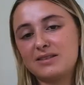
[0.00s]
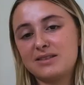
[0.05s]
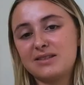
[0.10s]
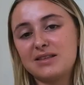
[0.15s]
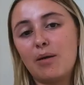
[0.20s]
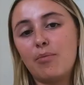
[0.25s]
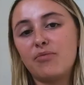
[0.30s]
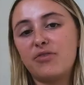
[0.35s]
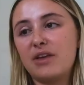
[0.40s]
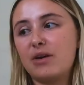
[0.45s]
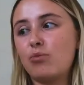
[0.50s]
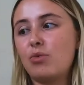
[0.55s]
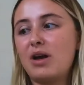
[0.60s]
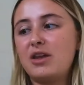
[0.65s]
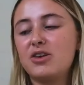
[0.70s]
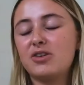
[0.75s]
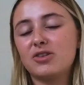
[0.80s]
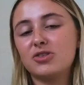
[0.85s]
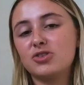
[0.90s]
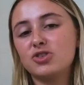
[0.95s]
something where
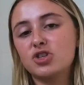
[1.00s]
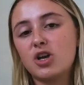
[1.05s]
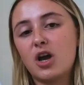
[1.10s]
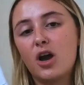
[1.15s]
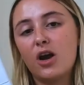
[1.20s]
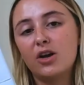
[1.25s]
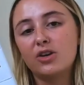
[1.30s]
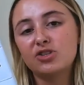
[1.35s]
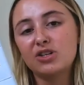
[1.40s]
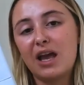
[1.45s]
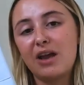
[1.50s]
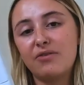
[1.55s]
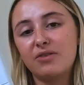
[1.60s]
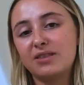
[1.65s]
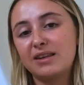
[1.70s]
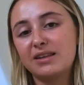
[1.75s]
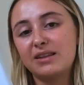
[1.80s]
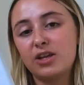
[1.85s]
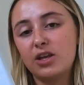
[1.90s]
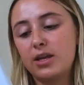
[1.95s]
you can charge
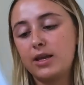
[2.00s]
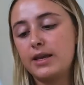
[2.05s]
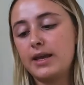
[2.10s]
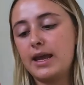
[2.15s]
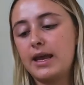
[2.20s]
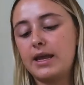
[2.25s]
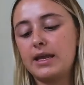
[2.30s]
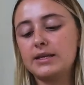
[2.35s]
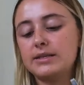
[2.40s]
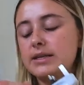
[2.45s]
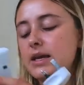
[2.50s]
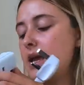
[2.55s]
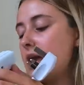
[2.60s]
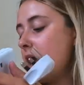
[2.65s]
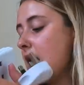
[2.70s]
everything that you need.